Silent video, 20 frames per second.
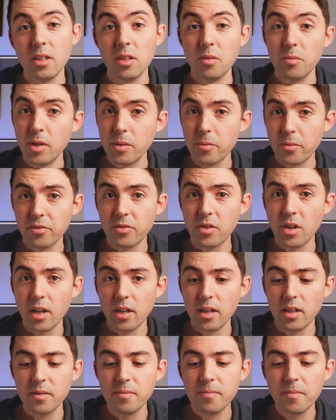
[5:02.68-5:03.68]
that you've been
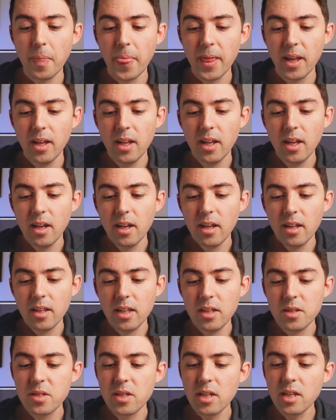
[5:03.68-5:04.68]
provided?
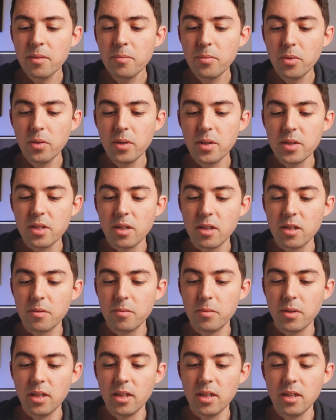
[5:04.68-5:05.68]
Then your second point is going
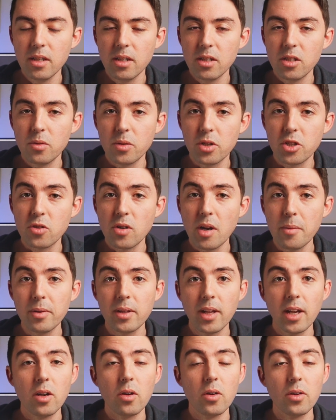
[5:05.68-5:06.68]
to be to
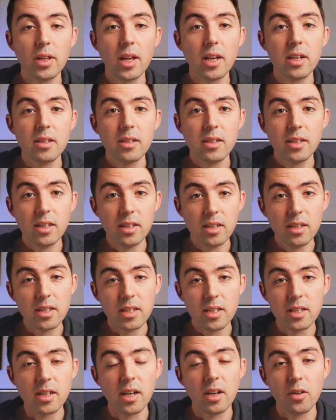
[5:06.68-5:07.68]
extrapolate on that in a
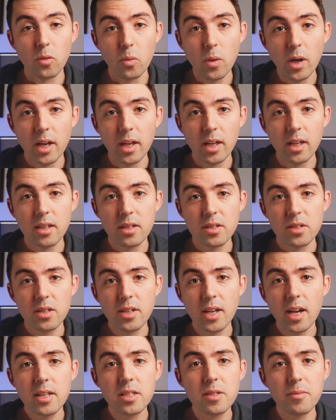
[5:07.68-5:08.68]
detailed way,
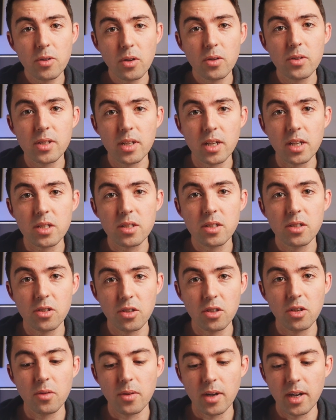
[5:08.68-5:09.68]
so to add some context
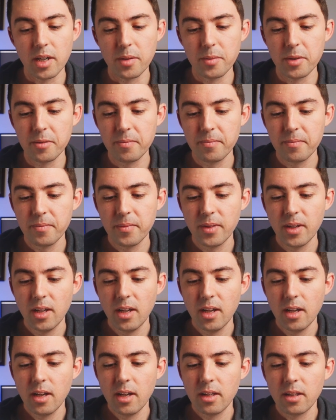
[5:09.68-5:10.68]
to your argument.
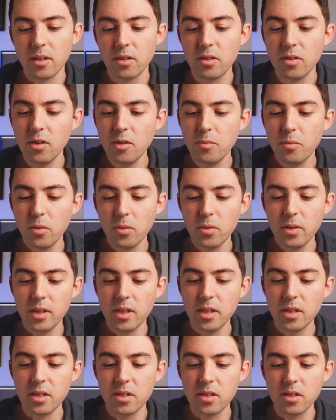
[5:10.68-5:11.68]
The third
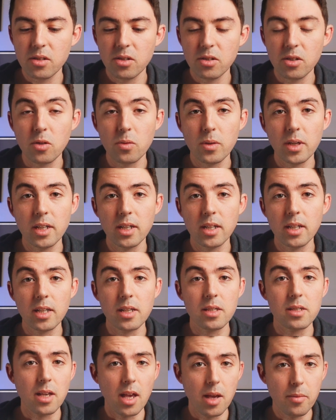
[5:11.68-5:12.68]
point is to create an
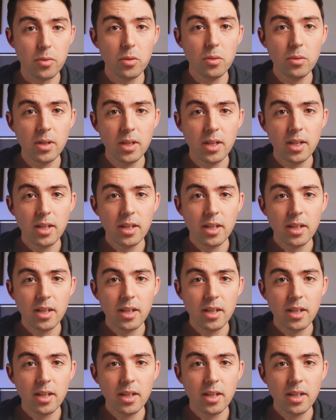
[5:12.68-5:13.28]
example